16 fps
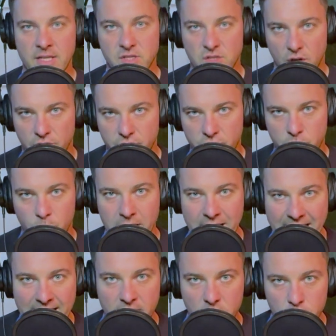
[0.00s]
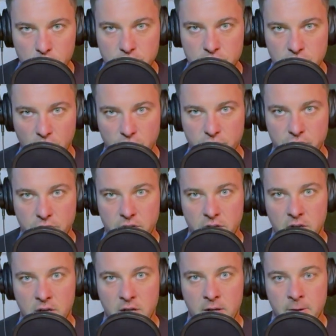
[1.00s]
Salford. We need a good Salford.
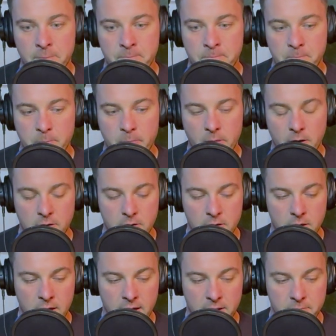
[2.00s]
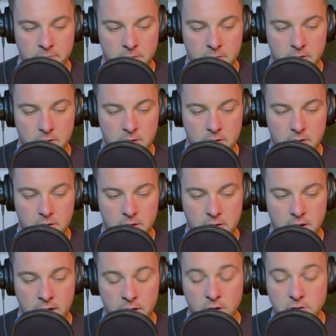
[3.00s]
I
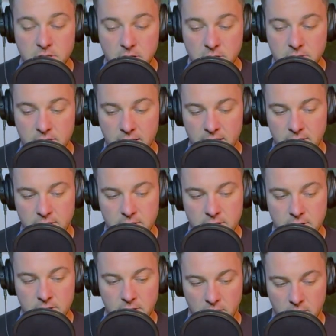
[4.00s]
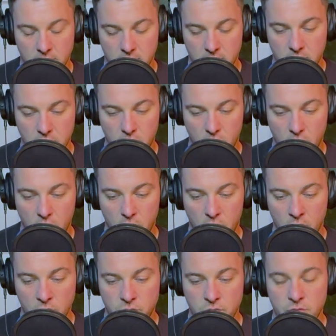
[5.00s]
also think
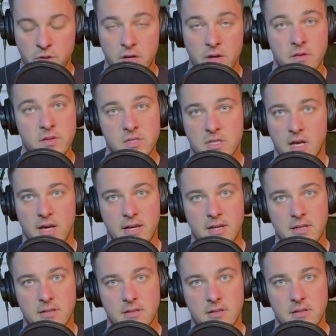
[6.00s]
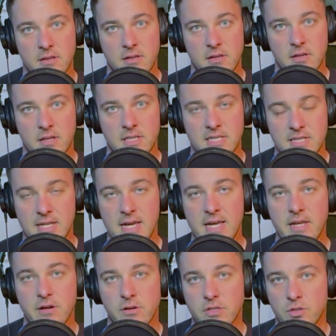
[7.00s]
on the other side,
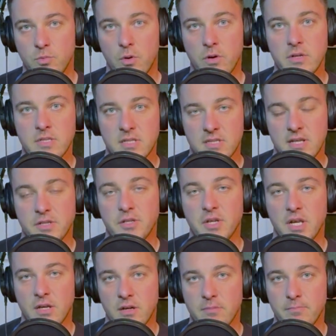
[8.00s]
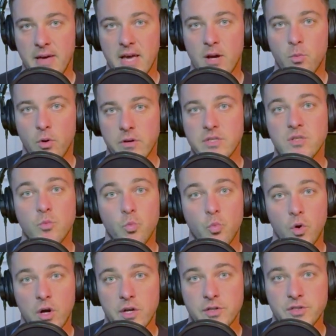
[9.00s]
Sneed going to Warrington is actually going to make Warrington
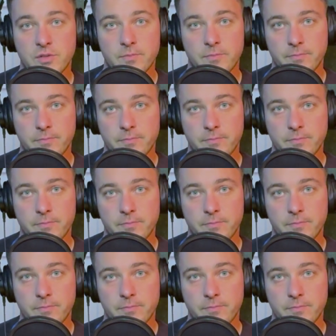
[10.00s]
worse.